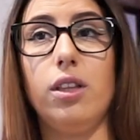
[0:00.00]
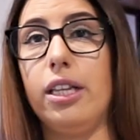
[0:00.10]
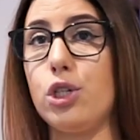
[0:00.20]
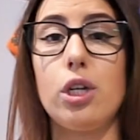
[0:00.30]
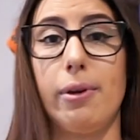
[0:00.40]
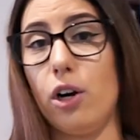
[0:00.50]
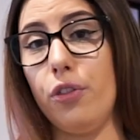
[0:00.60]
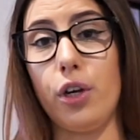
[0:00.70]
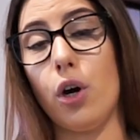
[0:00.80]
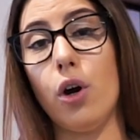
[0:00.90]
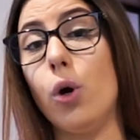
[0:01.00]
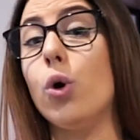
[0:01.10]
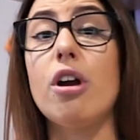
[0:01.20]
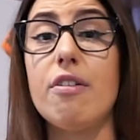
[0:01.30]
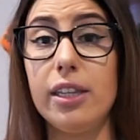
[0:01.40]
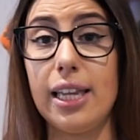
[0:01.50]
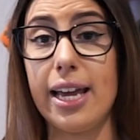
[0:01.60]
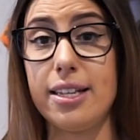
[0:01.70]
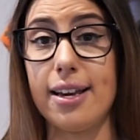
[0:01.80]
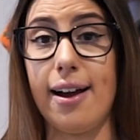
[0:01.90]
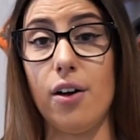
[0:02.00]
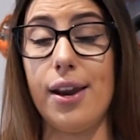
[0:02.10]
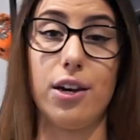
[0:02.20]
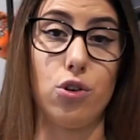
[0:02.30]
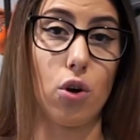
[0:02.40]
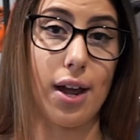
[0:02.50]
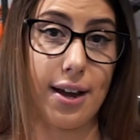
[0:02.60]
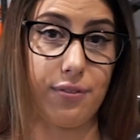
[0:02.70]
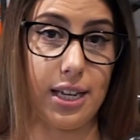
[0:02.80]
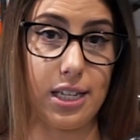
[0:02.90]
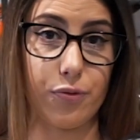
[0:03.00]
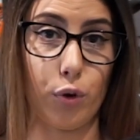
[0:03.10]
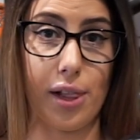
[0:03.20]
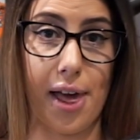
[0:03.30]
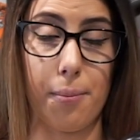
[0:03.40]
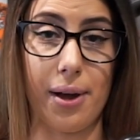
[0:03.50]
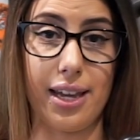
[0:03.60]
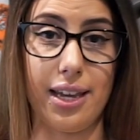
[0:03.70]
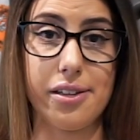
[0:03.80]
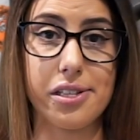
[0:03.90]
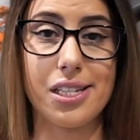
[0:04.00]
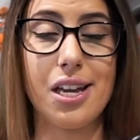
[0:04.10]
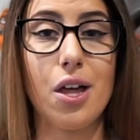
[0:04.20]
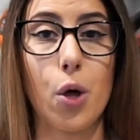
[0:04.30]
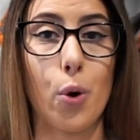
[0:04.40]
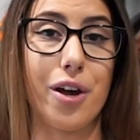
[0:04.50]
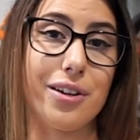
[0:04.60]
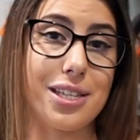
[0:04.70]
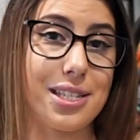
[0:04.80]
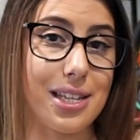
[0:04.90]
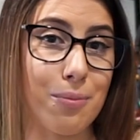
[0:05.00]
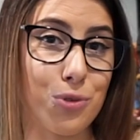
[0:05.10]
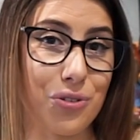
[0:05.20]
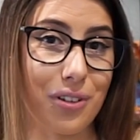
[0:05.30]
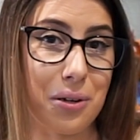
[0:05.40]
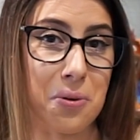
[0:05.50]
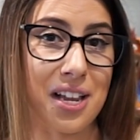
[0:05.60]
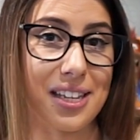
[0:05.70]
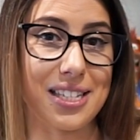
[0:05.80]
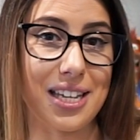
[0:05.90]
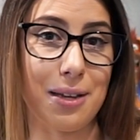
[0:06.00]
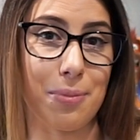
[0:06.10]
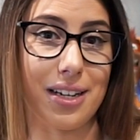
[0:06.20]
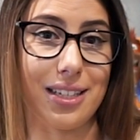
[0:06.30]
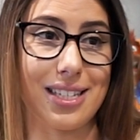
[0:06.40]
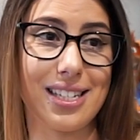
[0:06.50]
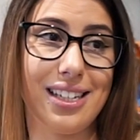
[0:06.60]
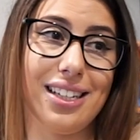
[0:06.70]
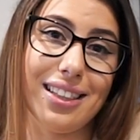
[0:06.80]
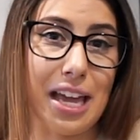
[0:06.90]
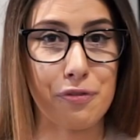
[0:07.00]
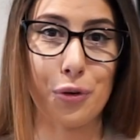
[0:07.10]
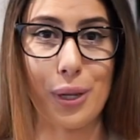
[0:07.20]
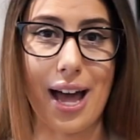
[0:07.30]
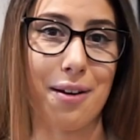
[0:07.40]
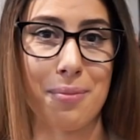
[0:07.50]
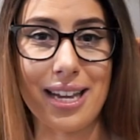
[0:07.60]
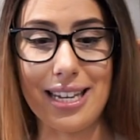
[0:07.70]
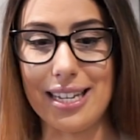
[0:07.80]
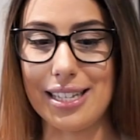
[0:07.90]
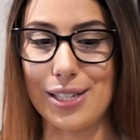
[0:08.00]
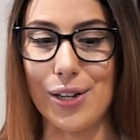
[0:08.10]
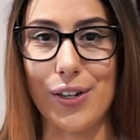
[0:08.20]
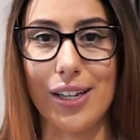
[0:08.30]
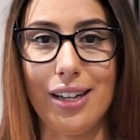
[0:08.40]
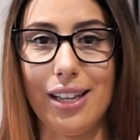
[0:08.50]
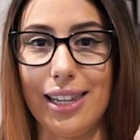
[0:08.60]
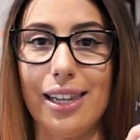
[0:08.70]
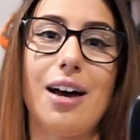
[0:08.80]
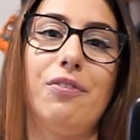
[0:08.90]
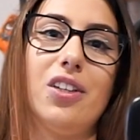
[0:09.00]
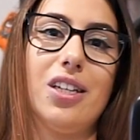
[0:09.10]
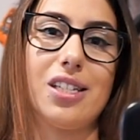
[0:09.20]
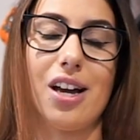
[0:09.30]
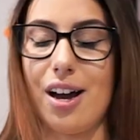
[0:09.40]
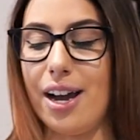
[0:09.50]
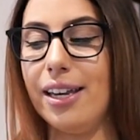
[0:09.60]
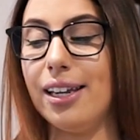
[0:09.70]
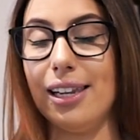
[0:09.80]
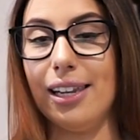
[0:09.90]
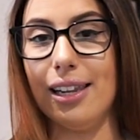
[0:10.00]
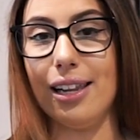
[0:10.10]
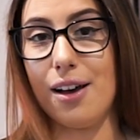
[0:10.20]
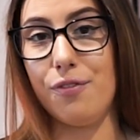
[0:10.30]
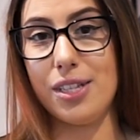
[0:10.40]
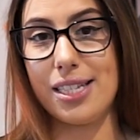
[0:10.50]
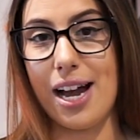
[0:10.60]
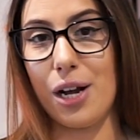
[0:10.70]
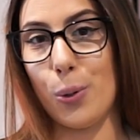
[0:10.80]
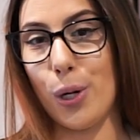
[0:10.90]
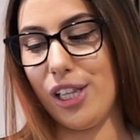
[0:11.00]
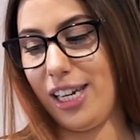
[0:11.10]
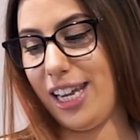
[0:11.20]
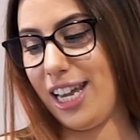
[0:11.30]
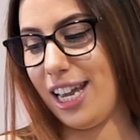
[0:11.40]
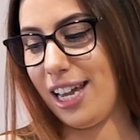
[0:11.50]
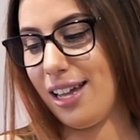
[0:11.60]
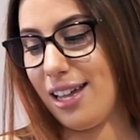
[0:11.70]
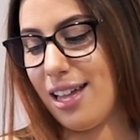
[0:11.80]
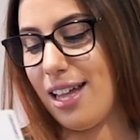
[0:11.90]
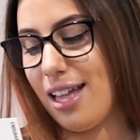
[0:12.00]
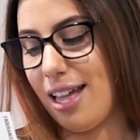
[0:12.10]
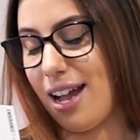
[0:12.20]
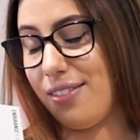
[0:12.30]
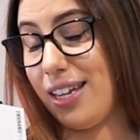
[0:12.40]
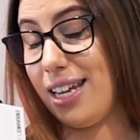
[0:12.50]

literally be on the go or even lay down and not have these fall out of my ears, whereas some truly wireless earbuds, they fall out of my ears. So love the design, love the sound quality, and